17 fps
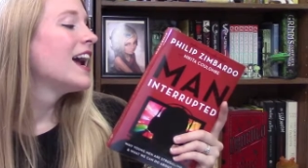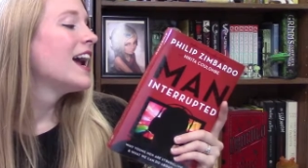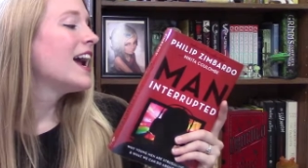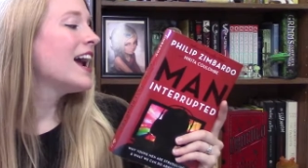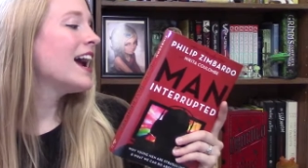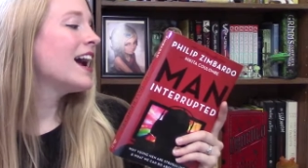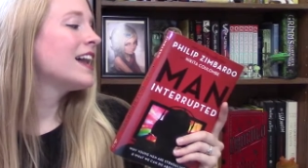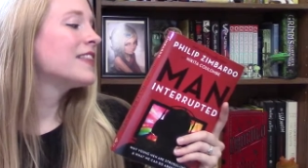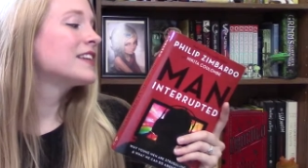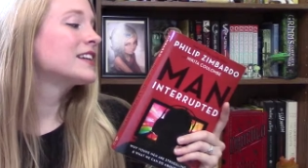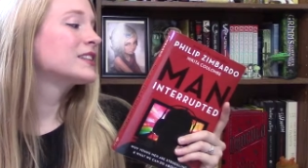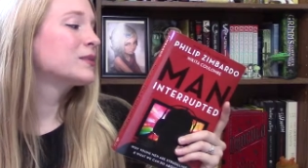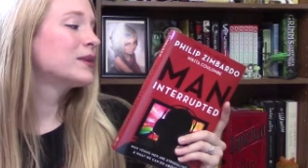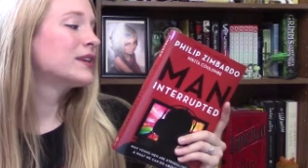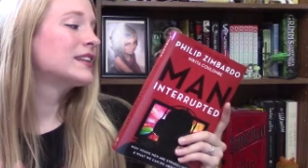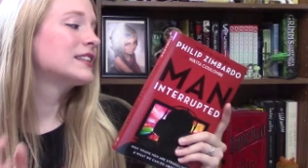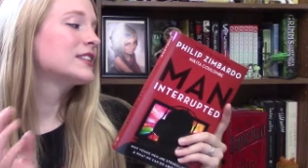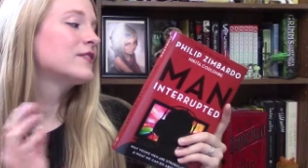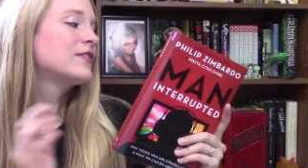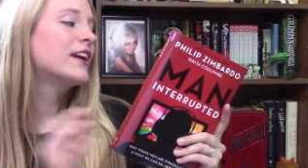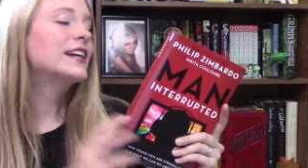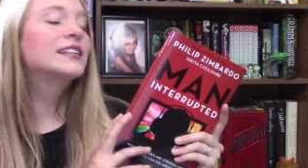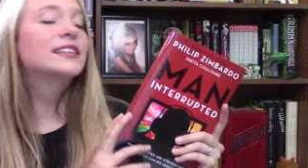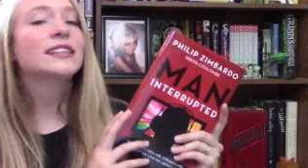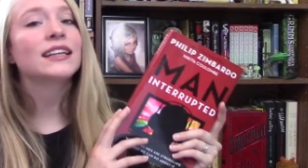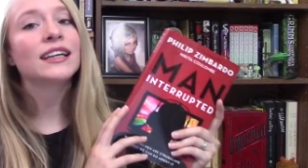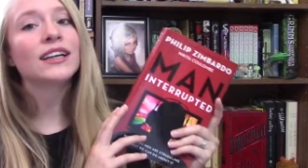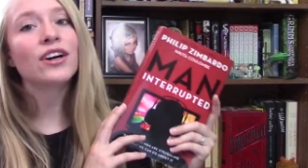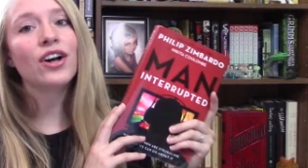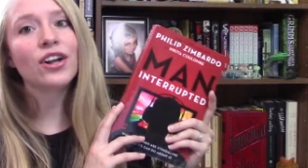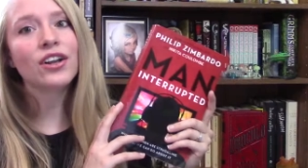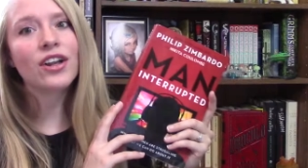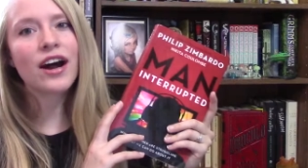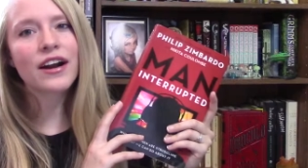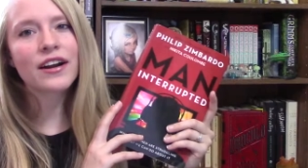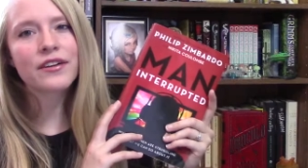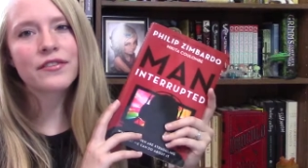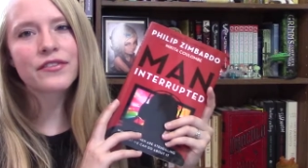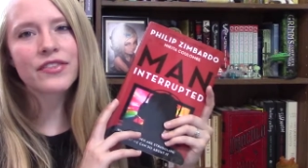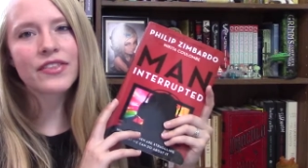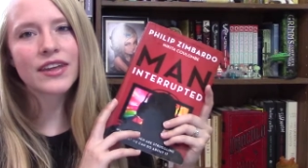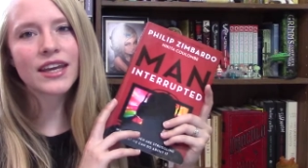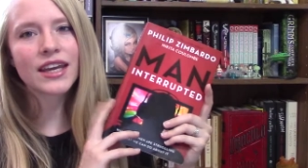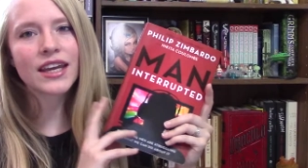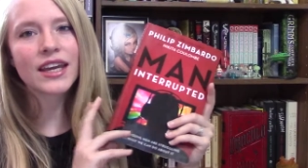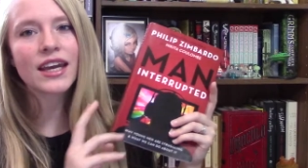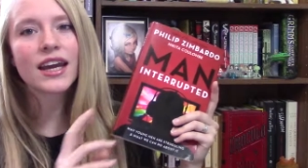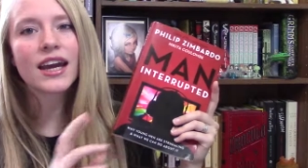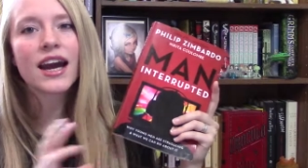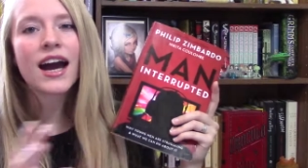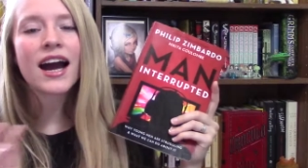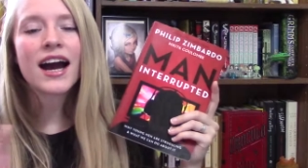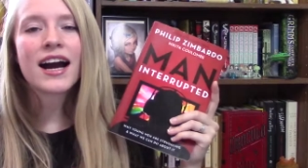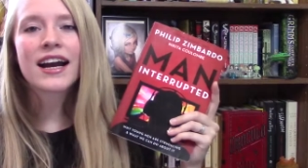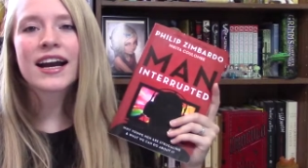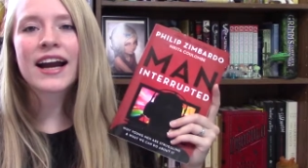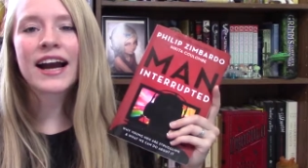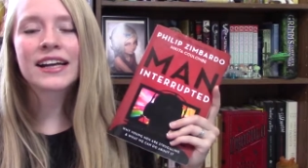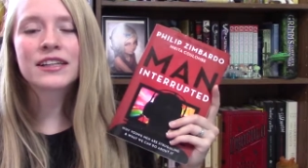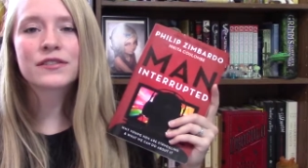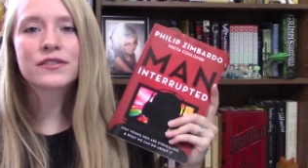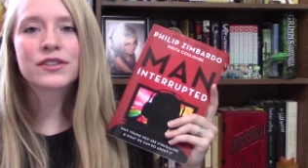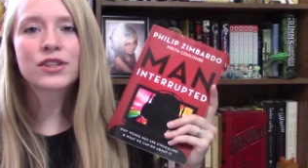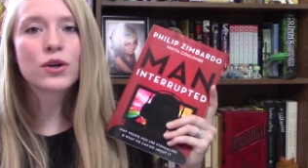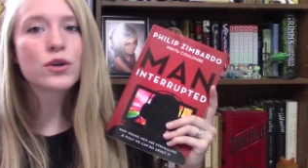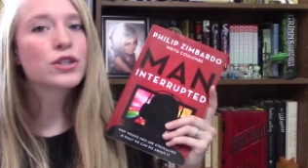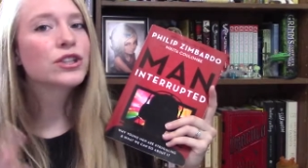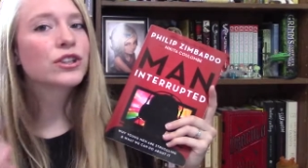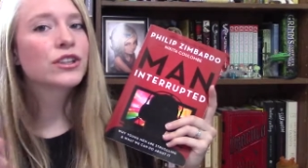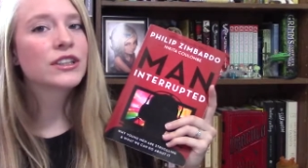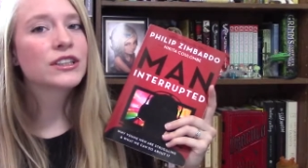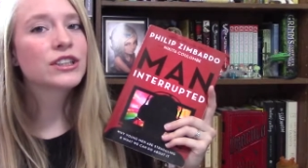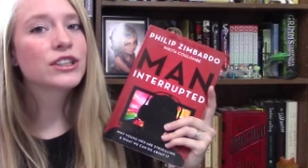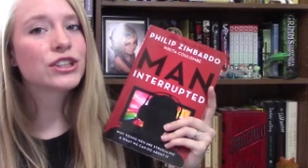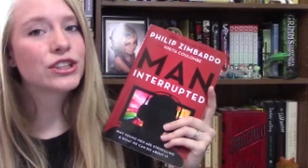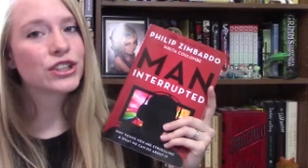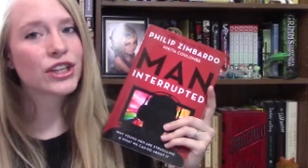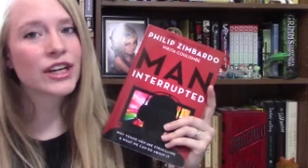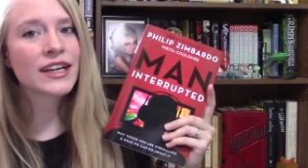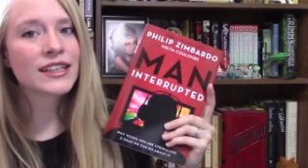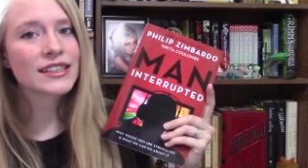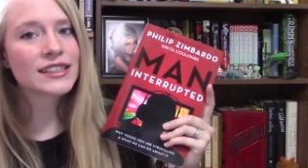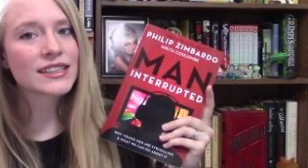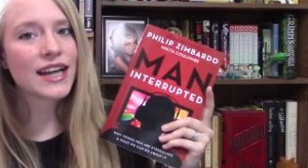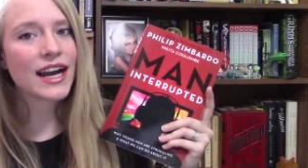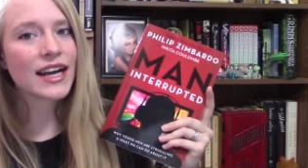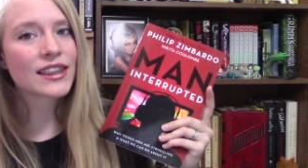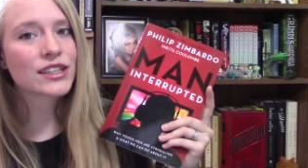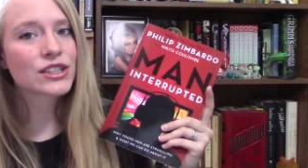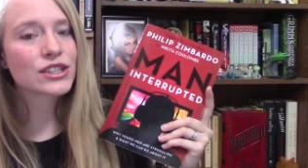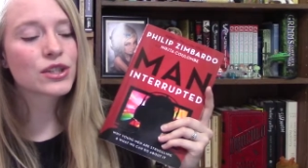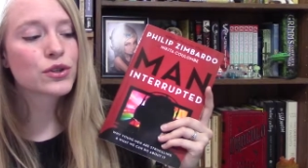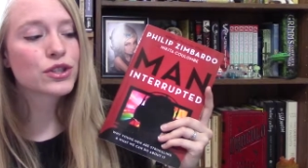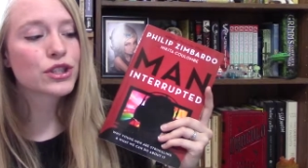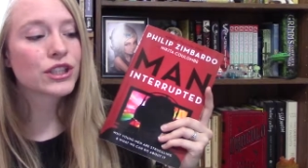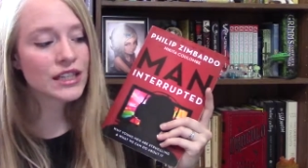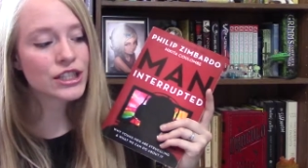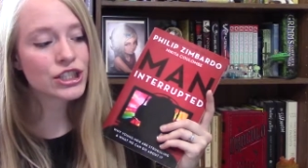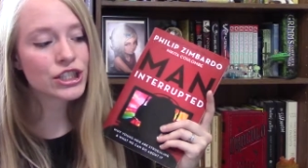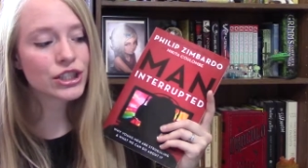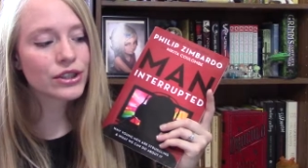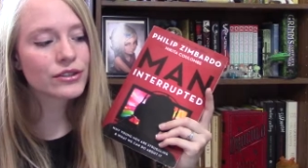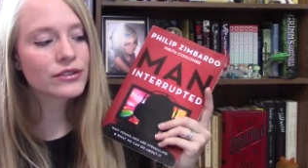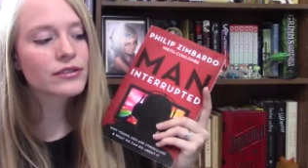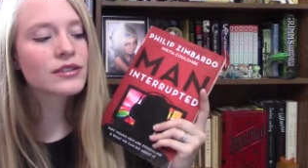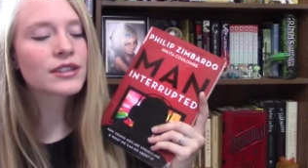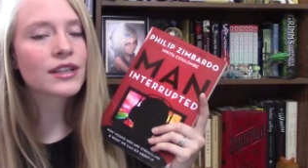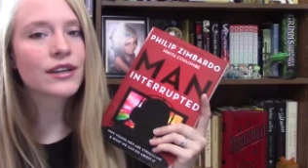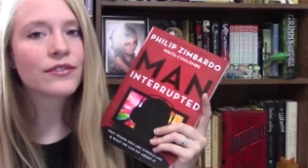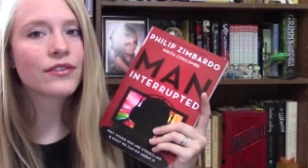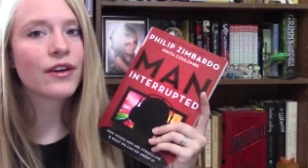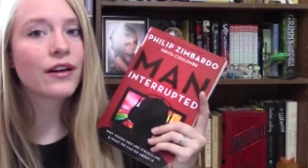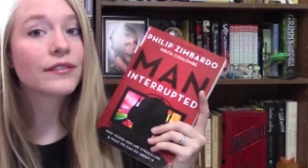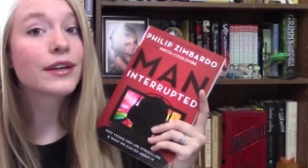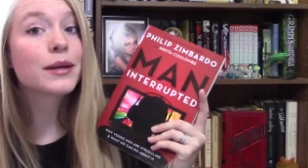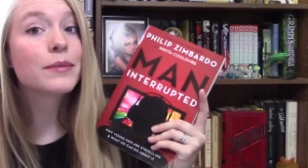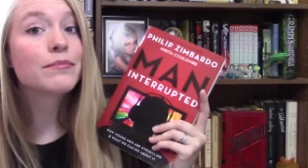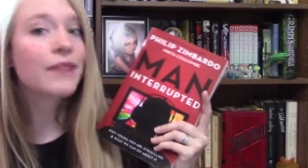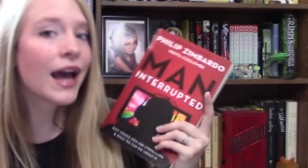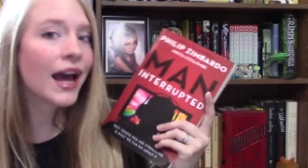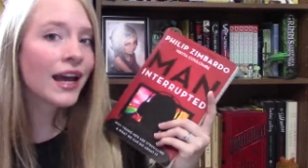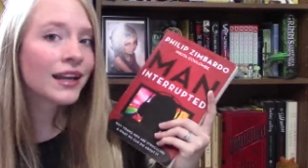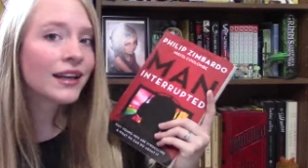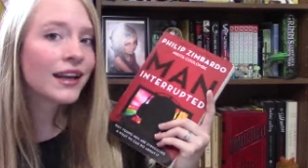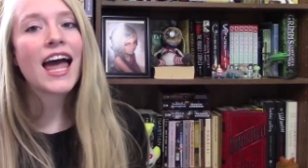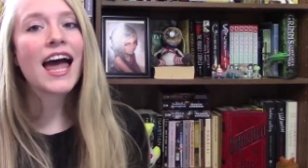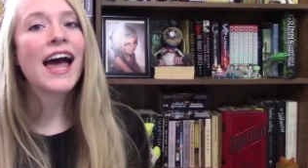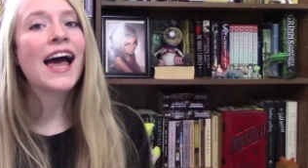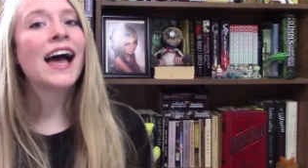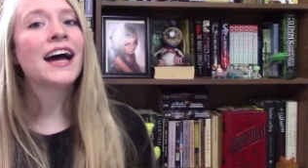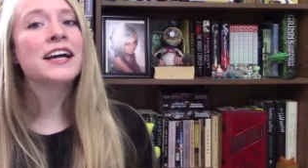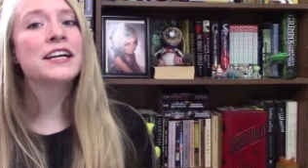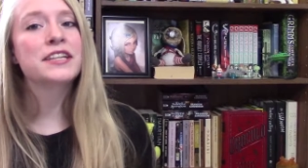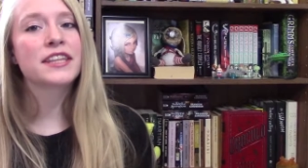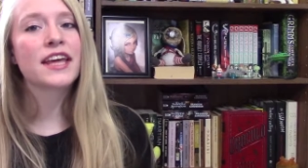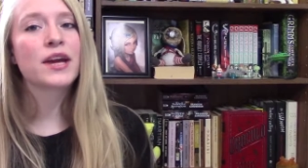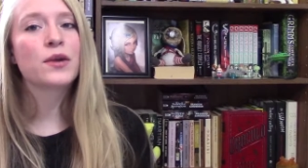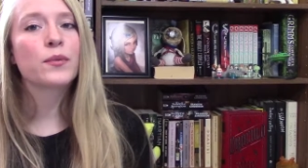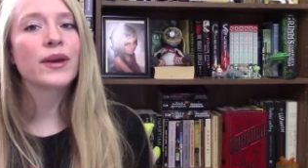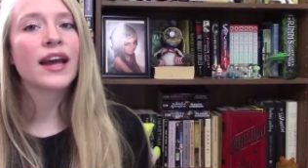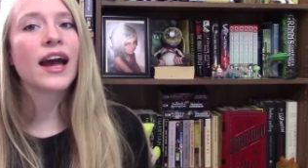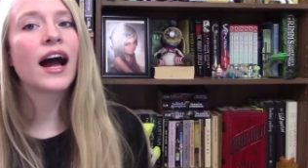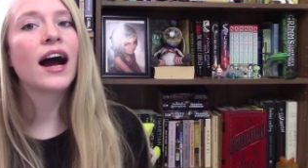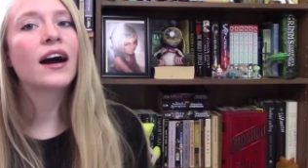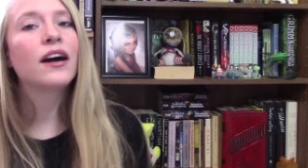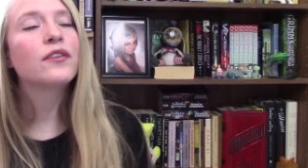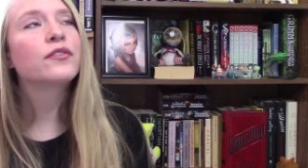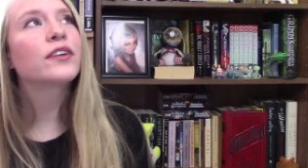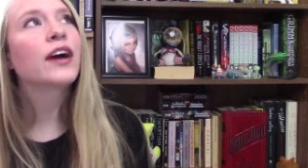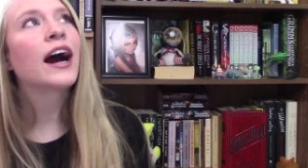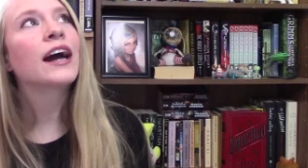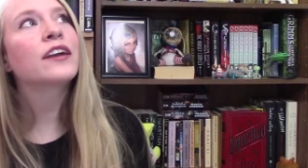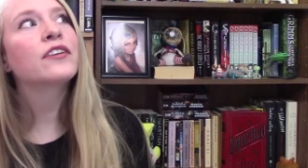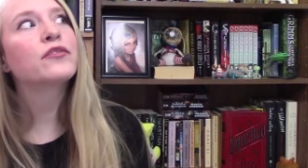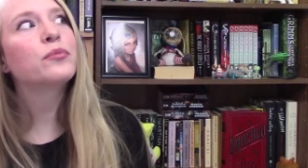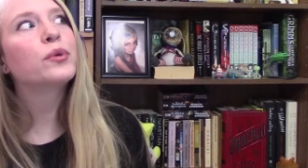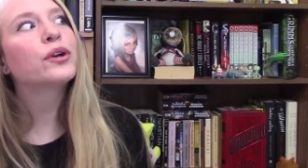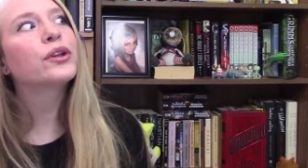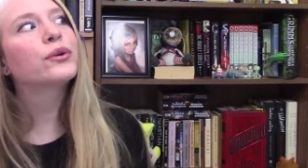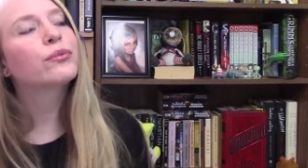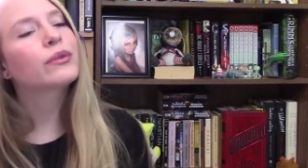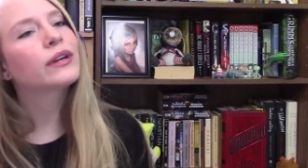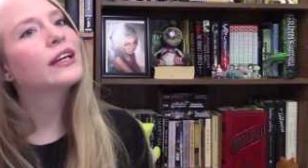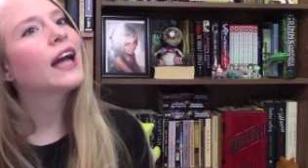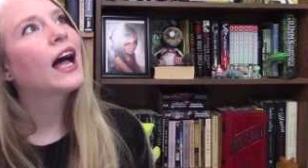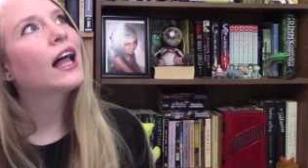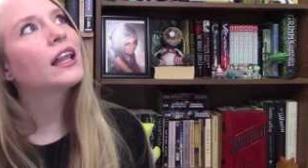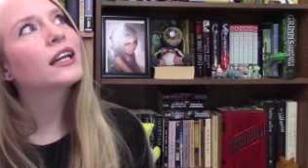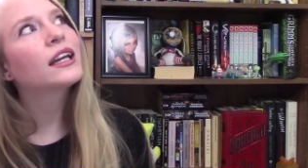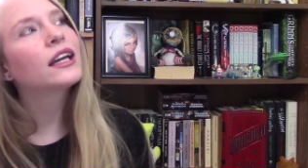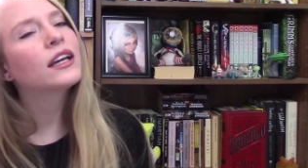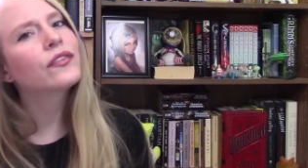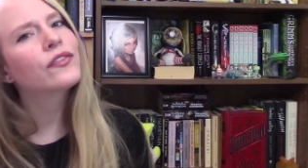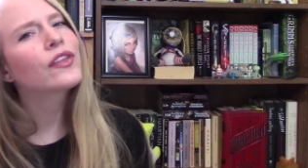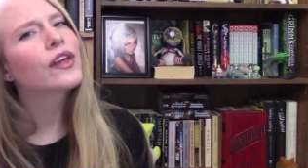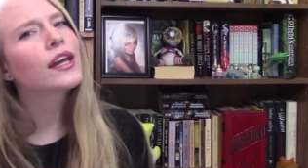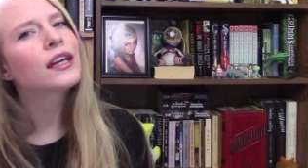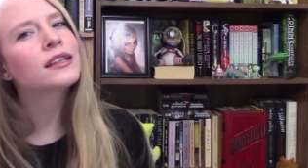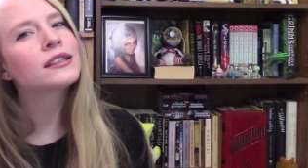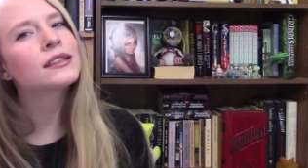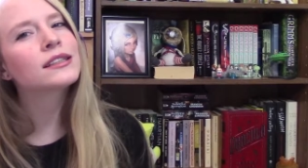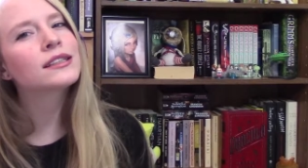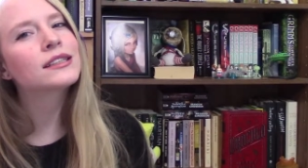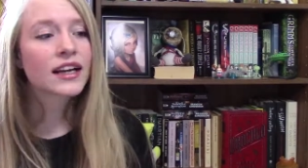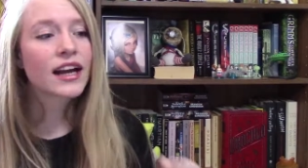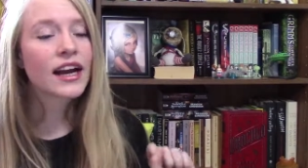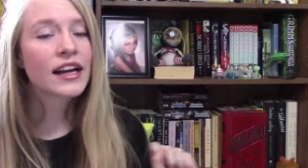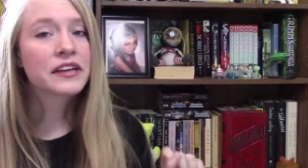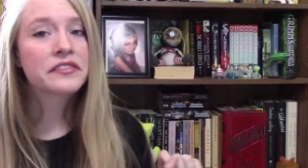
And this one is facing a lot of the kind of social constraints and the social issues involving men. And then we have kind of more the reality of things, kind